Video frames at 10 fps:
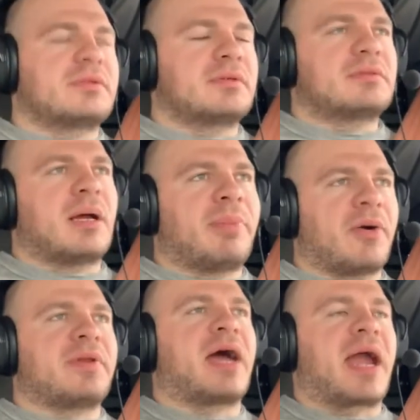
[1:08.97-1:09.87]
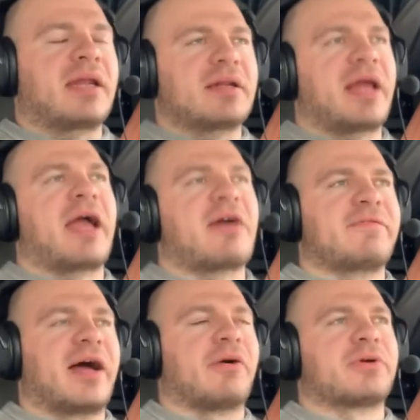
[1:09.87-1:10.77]
about
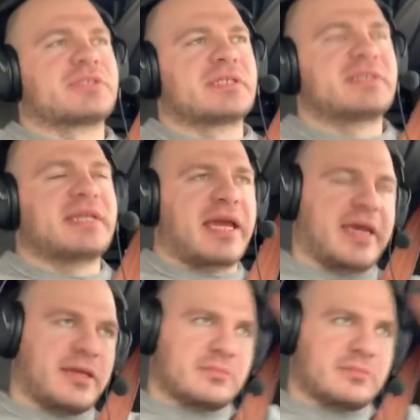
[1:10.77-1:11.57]
9.5 hours a day.